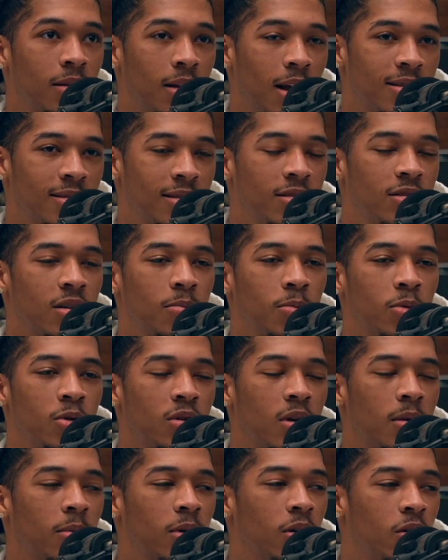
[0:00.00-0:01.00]
as the summer was
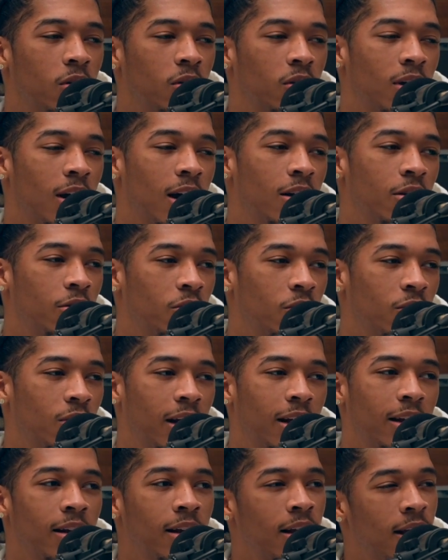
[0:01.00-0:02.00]
coming along, I knew
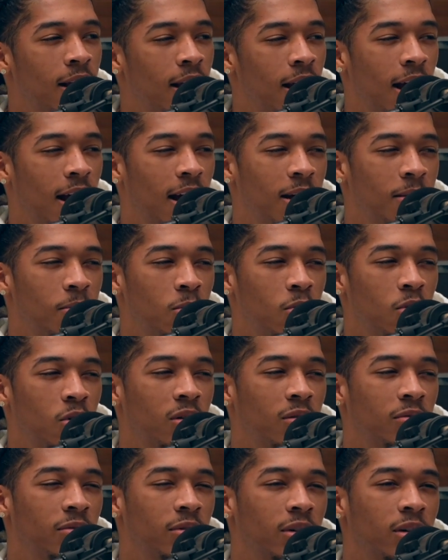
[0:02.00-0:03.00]
that I had more
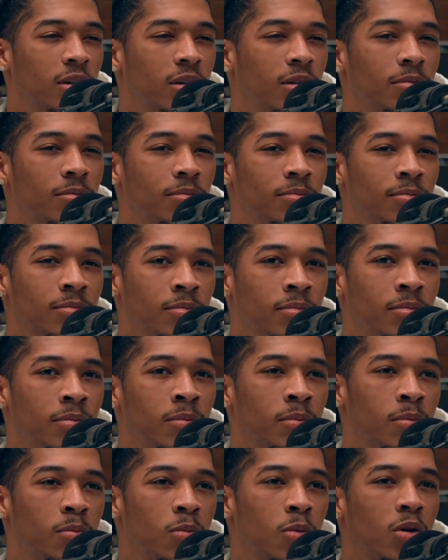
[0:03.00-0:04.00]
of a
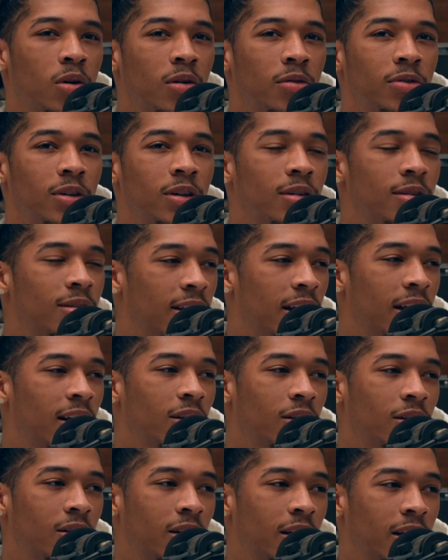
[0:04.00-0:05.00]
more of a
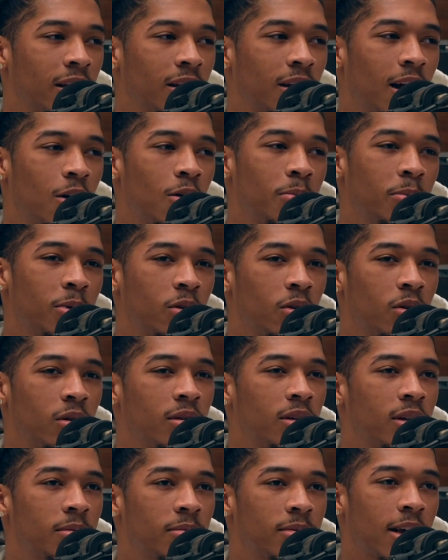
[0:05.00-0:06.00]
standard, and I would be on
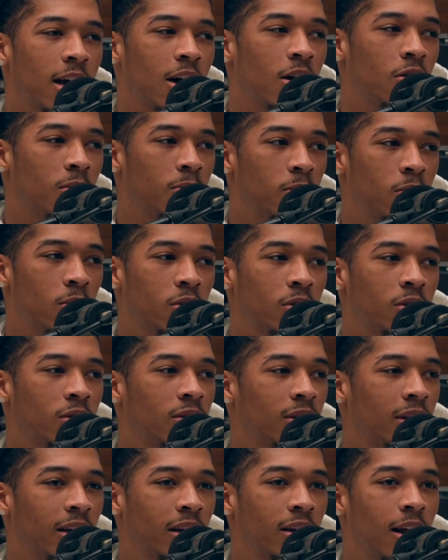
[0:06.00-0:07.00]
team scouting reports,
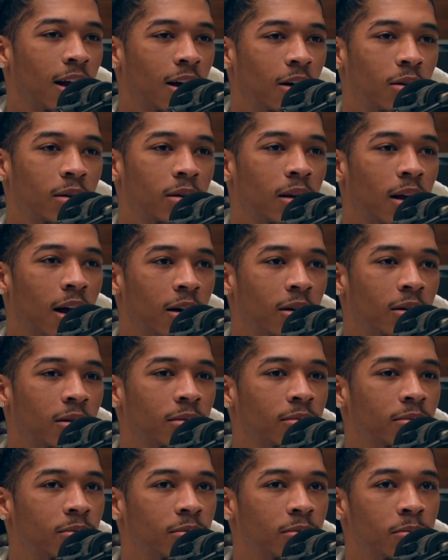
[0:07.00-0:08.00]
and I was I
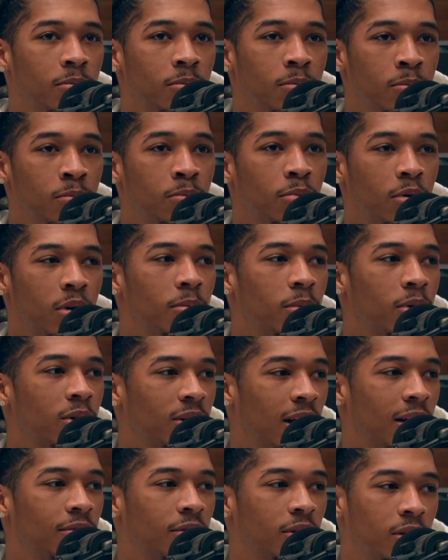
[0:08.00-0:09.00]
would pretty much
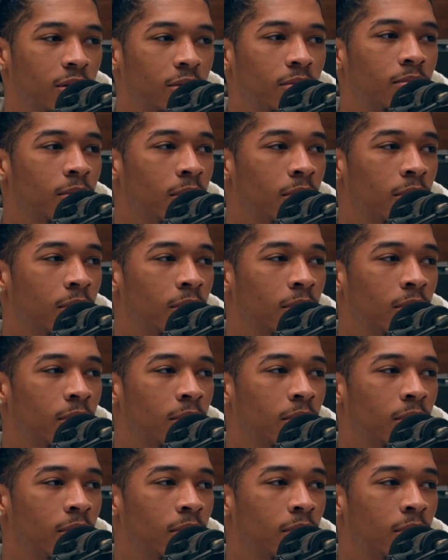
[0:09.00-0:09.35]
have to